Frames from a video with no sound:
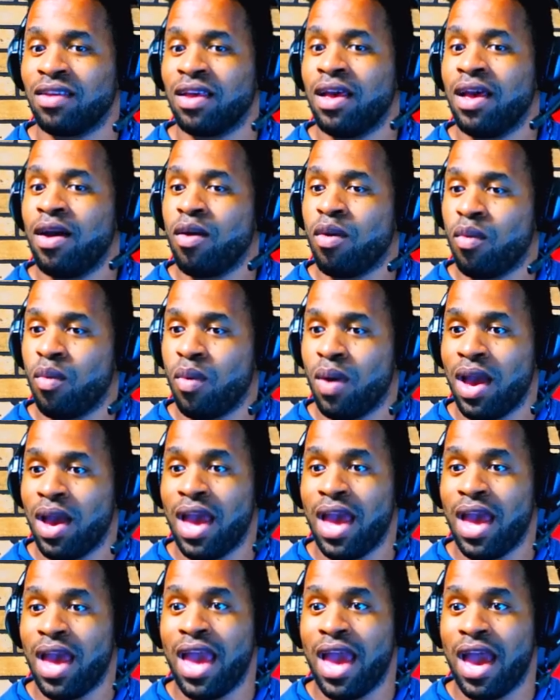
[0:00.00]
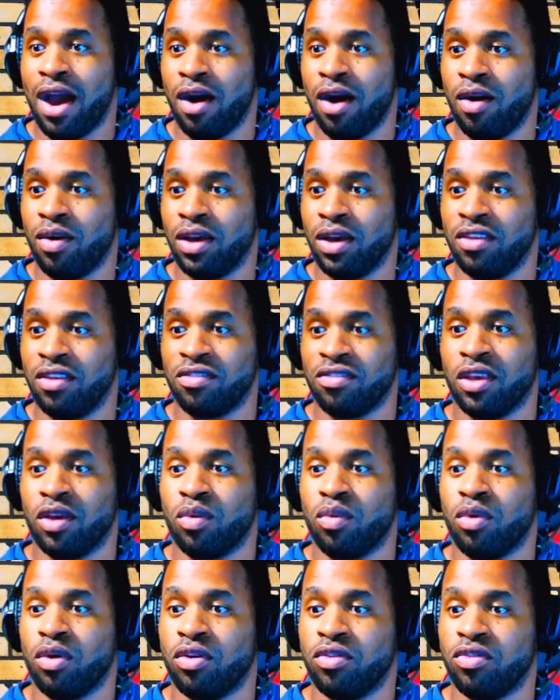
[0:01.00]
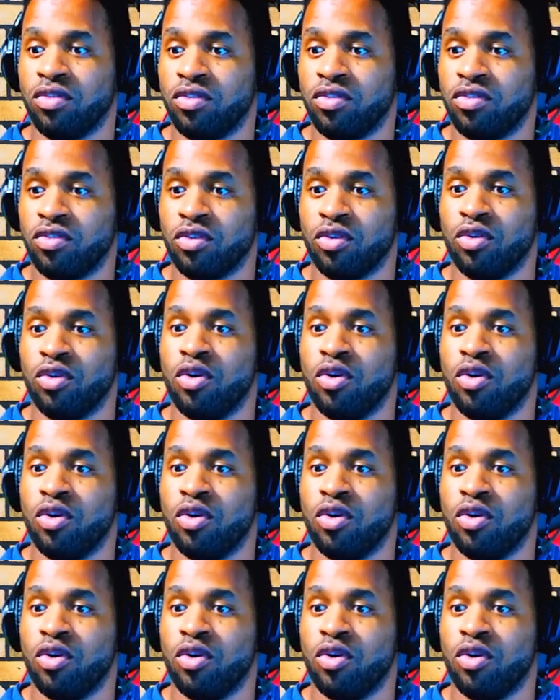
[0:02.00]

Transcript: where L is equal to 2,